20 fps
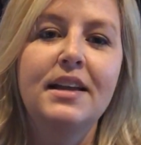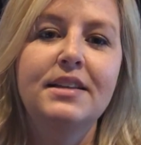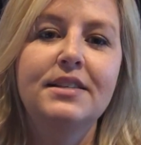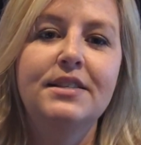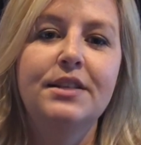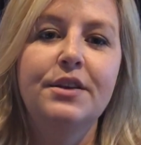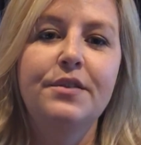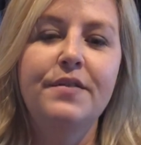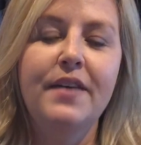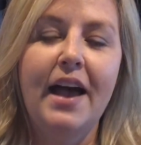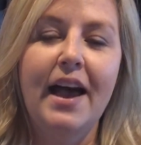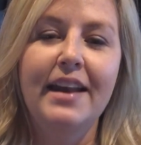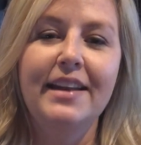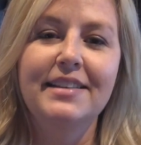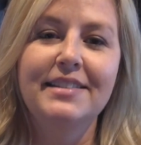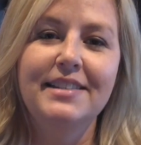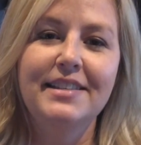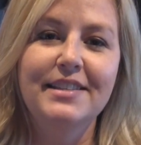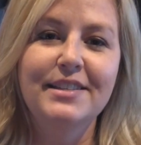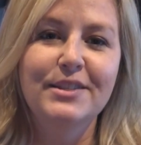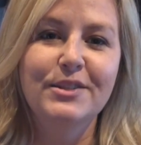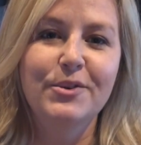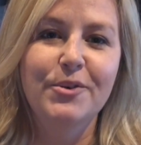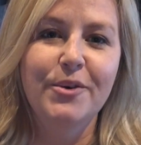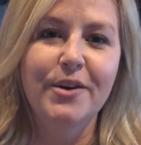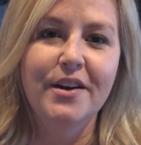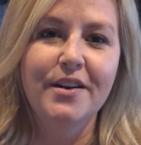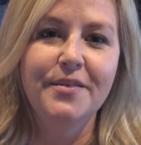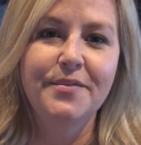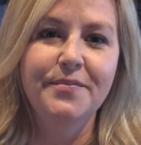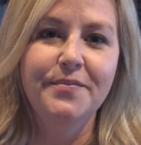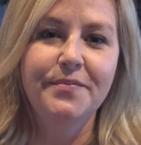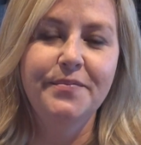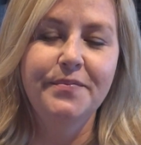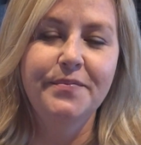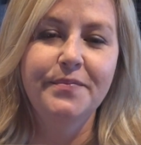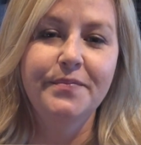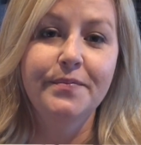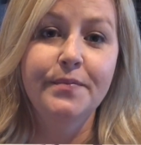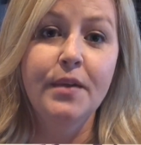So that is his score.
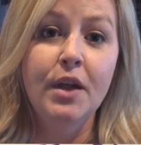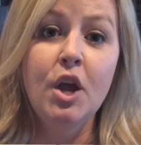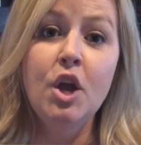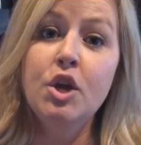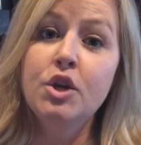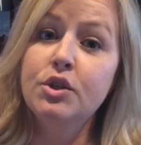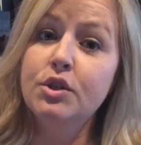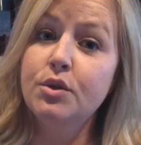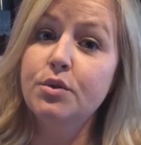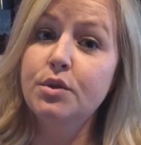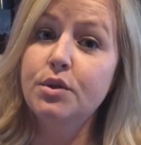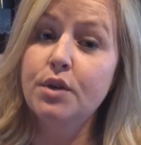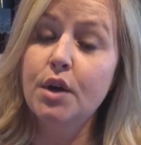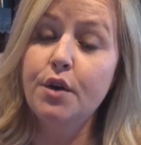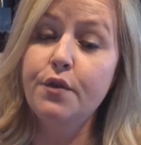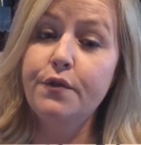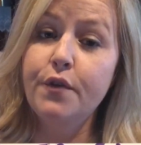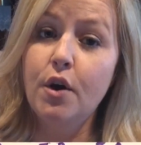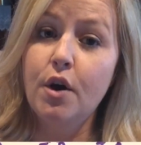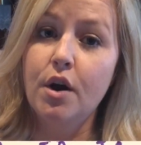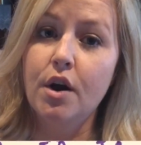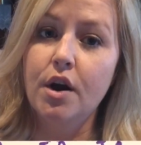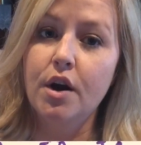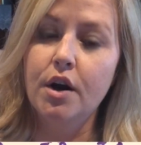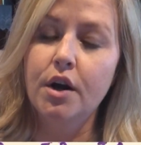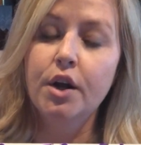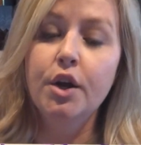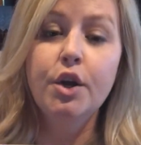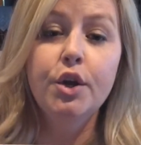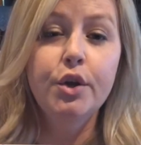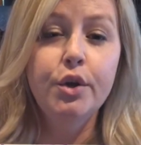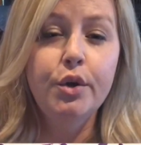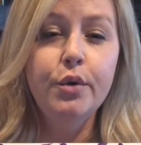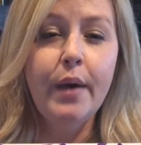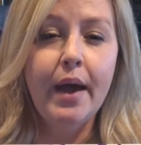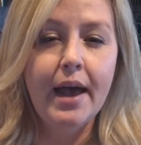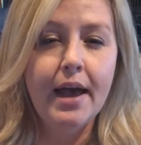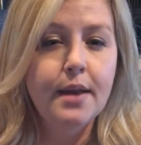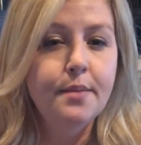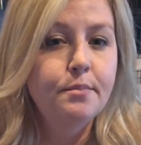So far, who
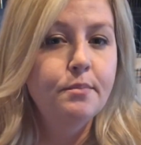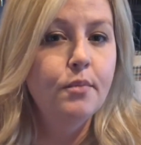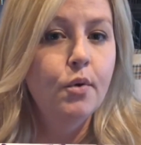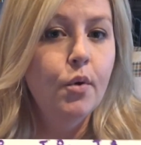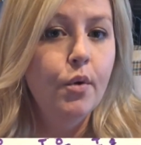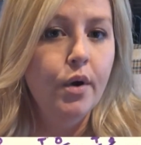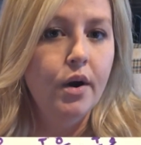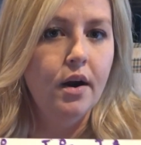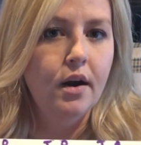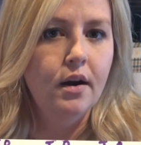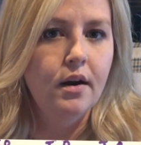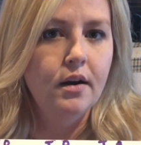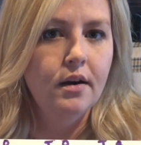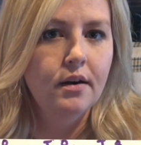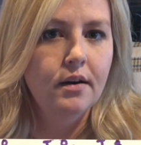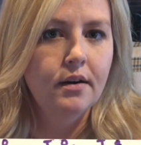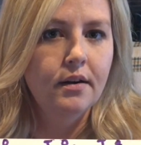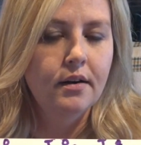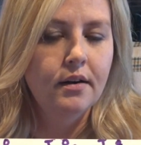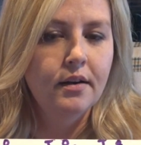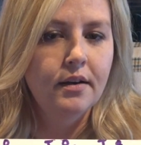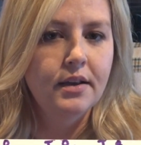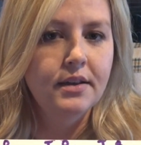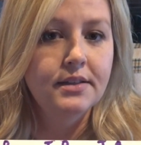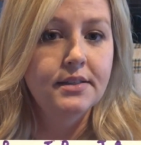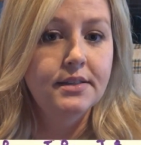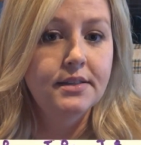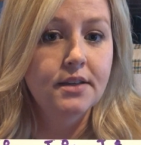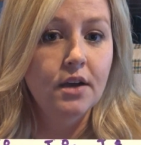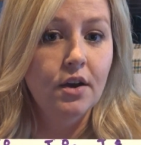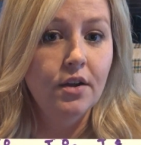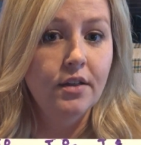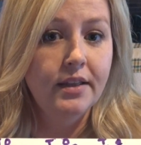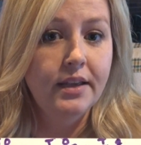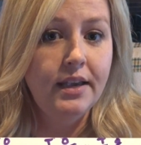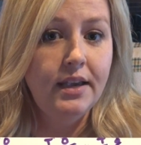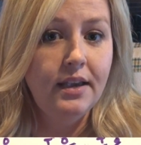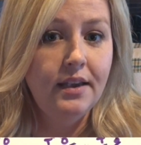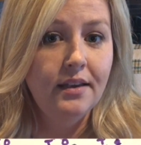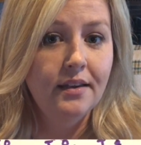had more,
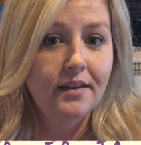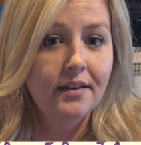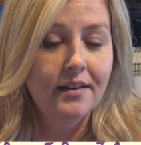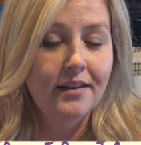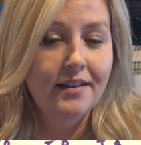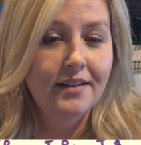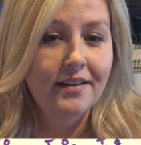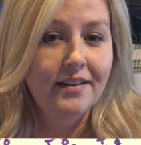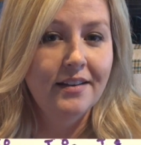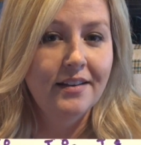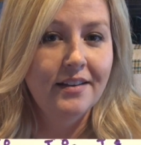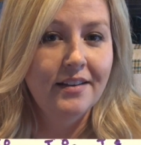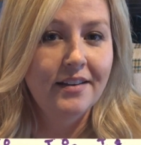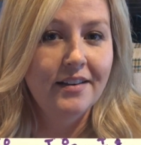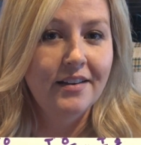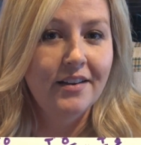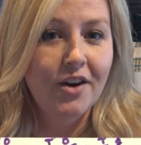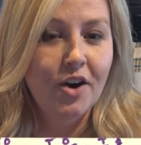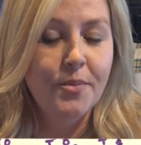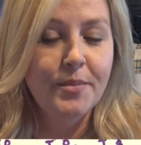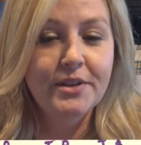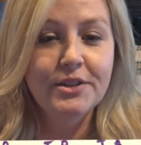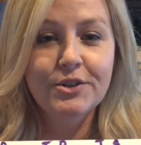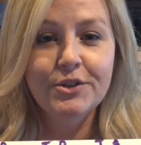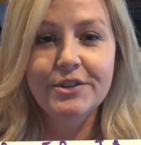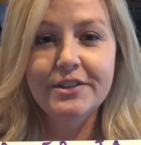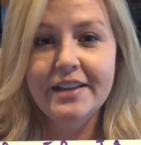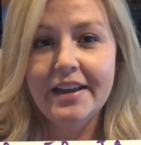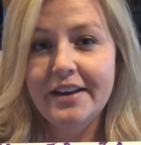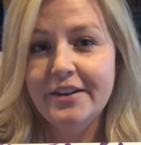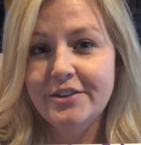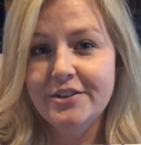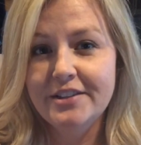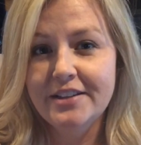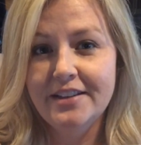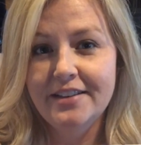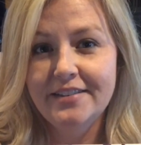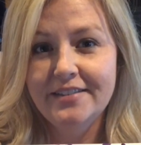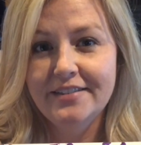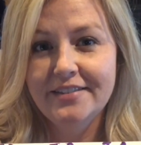Sully or Mr.
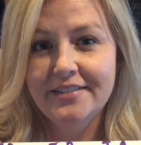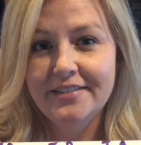Sanderson?